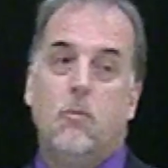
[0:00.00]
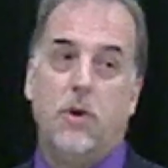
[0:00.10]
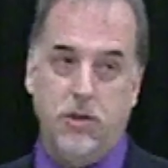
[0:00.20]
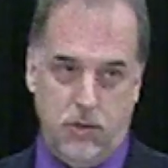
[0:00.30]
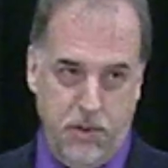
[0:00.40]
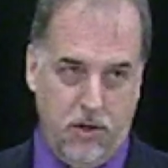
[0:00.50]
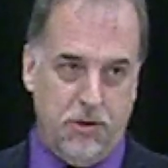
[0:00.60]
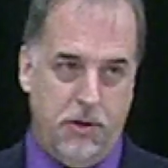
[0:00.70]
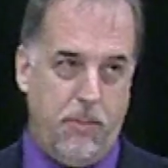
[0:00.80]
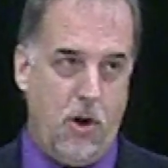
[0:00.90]
what used to be
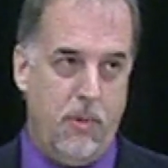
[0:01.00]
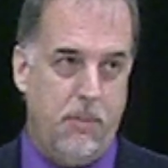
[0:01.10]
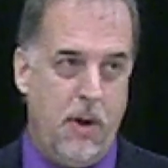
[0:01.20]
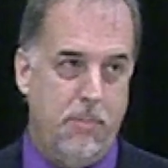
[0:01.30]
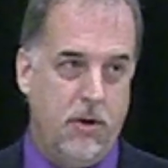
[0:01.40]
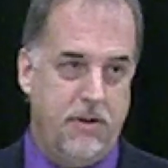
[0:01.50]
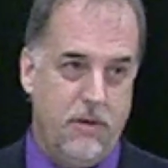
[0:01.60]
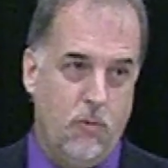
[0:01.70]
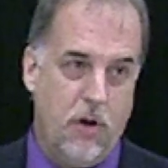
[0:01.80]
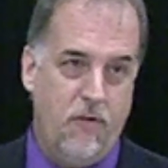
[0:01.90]
called the Department of Public
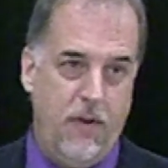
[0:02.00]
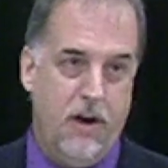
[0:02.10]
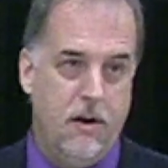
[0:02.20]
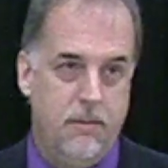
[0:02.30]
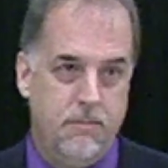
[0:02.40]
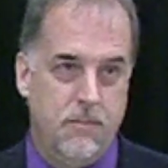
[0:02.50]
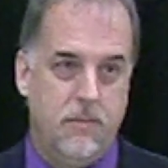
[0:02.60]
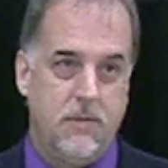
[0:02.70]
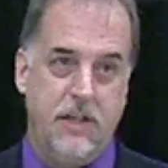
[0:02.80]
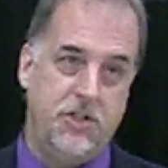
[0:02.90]
Welfare.
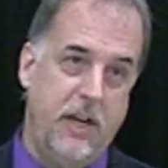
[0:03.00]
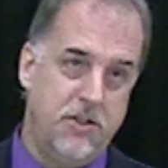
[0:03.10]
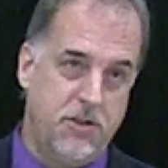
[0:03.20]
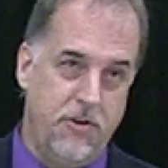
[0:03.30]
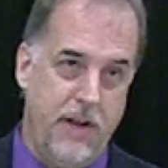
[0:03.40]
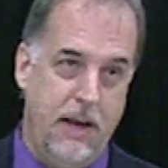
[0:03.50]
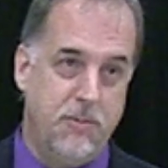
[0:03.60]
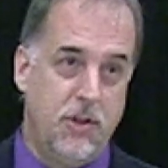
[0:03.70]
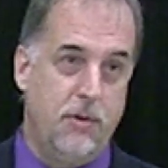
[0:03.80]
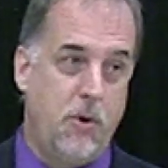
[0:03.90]
They changed their name
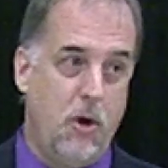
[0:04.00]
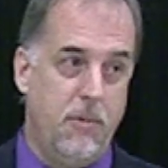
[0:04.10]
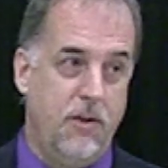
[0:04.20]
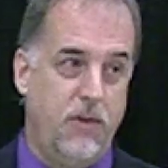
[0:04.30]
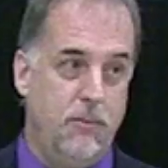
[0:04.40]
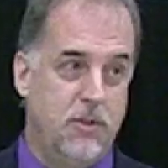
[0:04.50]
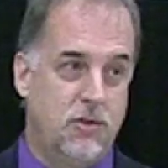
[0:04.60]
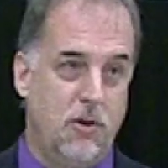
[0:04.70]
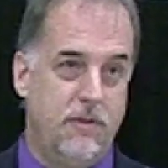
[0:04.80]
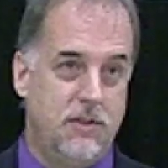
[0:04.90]
to the Department of Human
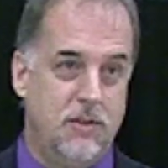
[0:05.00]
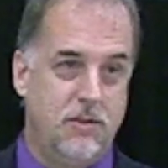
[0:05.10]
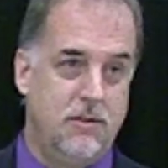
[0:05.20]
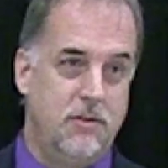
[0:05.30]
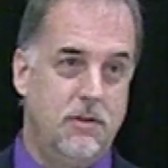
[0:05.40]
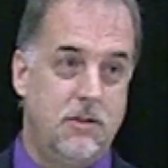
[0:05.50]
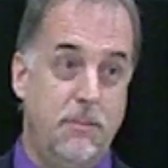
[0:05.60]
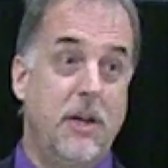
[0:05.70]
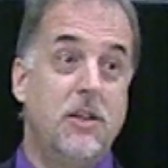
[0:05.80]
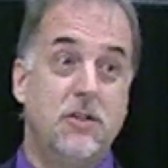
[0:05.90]
Services to
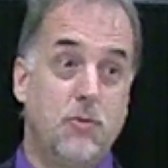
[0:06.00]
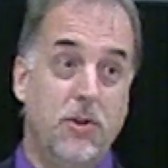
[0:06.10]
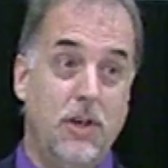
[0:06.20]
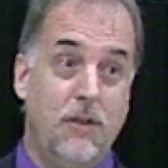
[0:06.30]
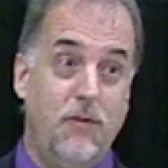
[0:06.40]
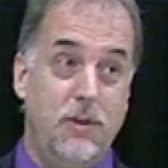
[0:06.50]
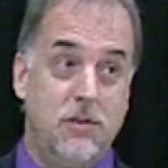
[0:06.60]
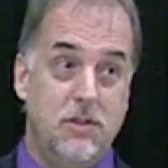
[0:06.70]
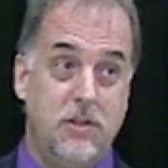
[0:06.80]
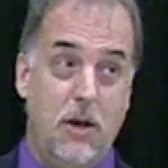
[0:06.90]
make things really
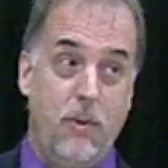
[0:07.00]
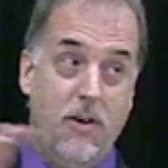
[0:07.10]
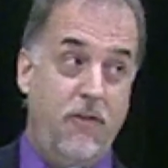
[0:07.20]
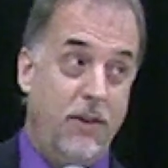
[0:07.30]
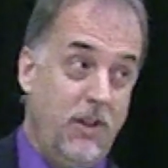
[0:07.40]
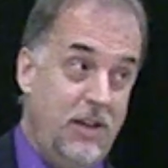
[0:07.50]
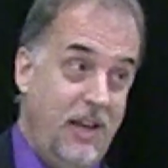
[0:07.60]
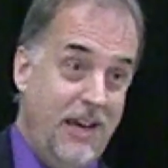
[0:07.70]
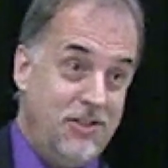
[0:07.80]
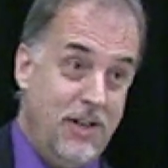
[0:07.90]
confusing. So now we have Philly
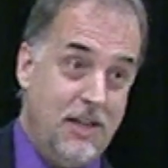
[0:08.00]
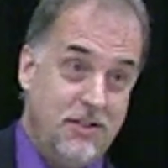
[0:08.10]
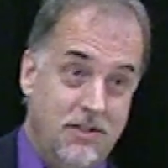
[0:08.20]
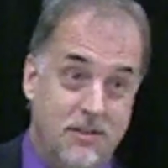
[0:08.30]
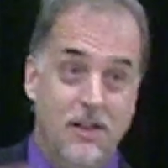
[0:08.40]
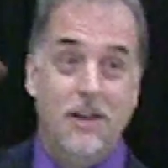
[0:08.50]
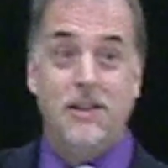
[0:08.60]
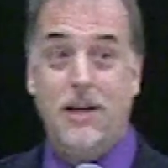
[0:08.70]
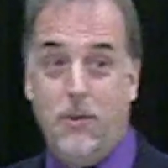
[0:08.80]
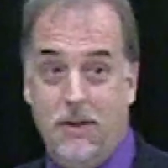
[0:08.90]
DHS,
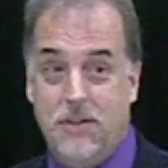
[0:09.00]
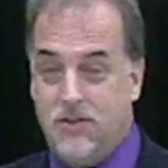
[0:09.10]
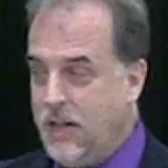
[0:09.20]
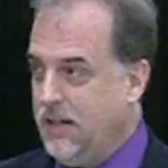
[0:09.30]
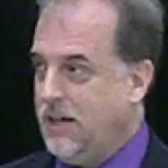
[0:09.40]
now we have the state